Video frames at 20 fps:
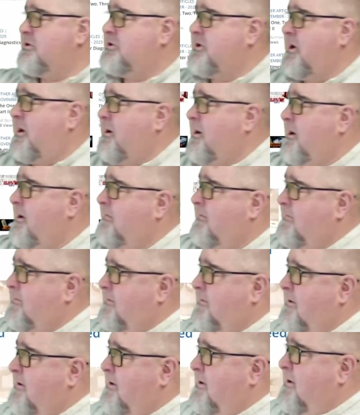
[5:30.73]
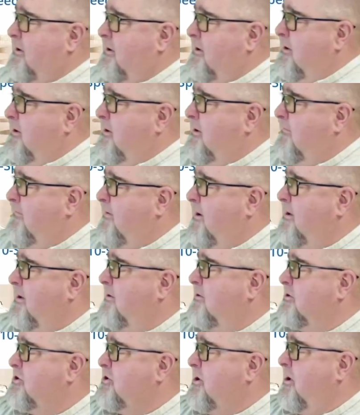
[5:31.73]
share it, you've got a
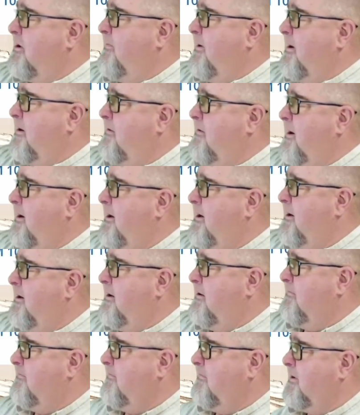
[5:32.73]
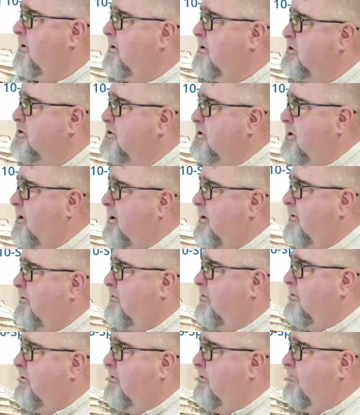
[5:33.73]
little share button right here. You can share it
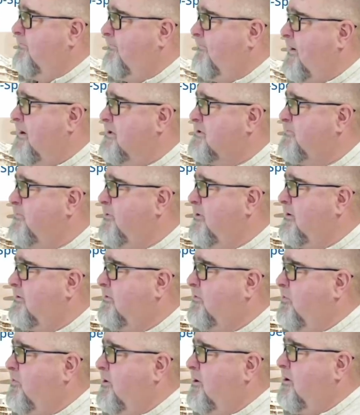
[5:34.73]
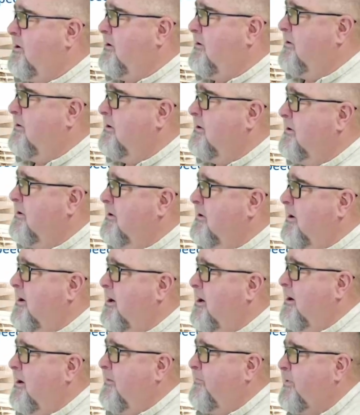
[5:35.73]
through Facebook, Twitter,
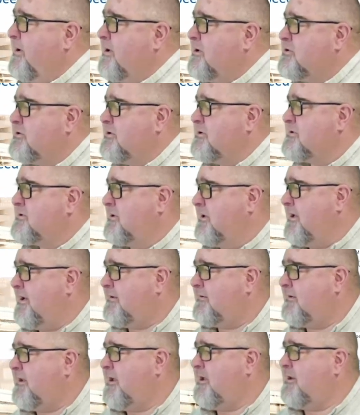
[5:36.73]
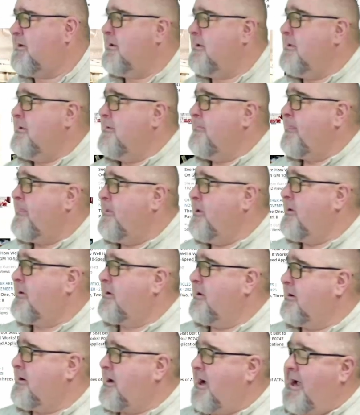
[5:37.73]
Pinterest, LinkedIn. You
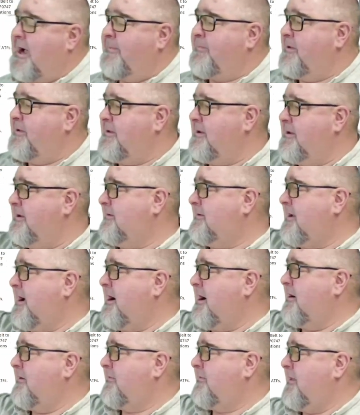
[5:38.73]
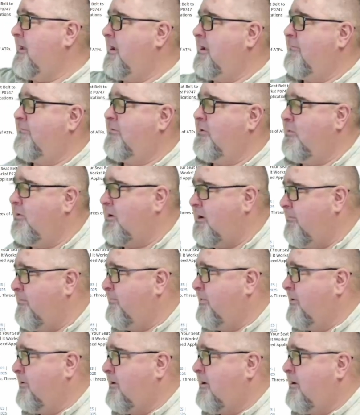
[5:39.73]
can copy the entire thing if you want
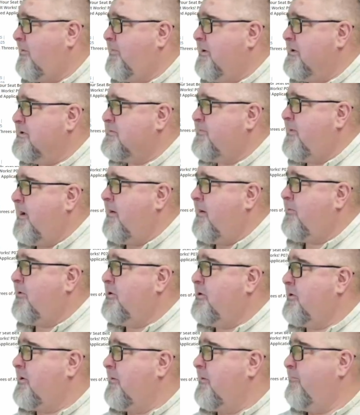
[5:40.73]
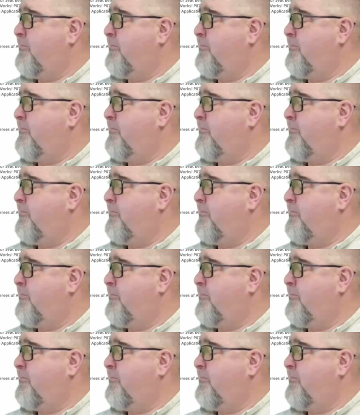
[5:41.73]
and put it on a piece of paper. You can